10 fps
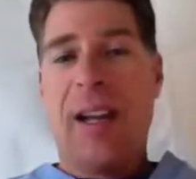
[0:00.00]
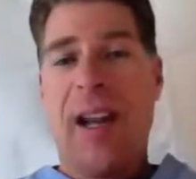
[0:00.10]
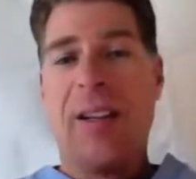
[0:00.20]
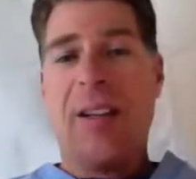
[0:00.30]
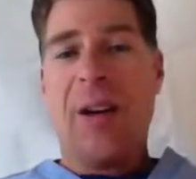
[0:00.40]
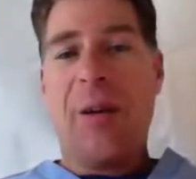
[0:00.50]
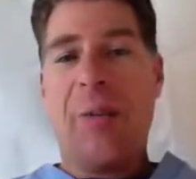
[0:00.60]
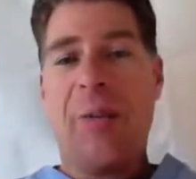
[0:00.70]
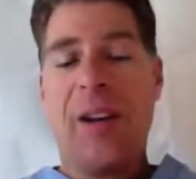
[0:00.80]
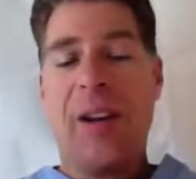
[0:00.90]
And so
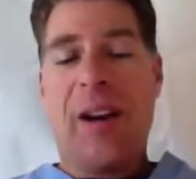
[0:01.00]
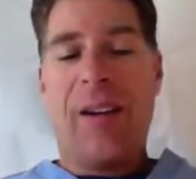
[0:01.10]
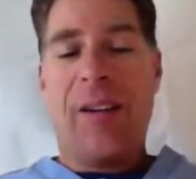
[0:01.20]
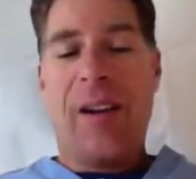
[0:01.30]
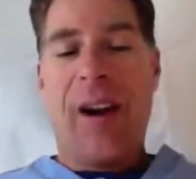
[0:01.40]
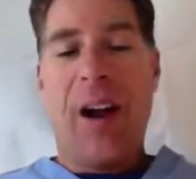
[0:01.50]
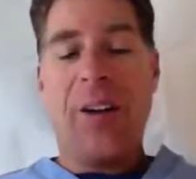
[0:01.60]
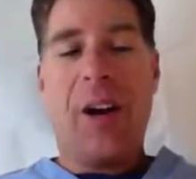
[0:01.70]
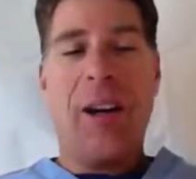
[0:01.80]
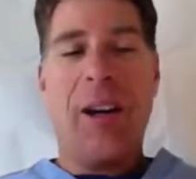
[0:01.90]
we are uh,
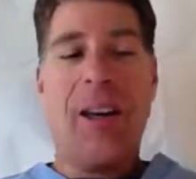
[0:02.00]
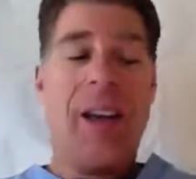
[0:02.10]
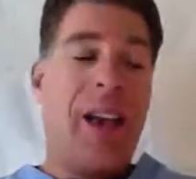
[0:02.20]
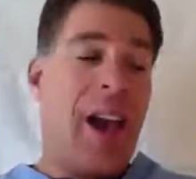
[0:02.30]
ongoing.